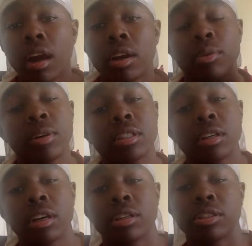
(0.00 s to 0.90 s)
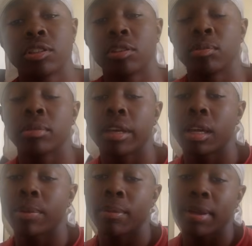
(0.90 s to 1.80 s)
Hey, what is going on YouTube?
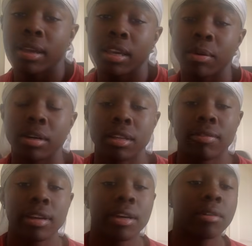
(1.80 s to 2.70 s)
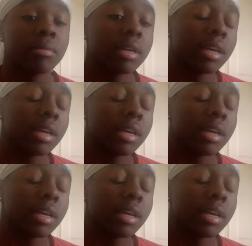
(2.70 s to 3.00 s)
Caleb here, back again with another video.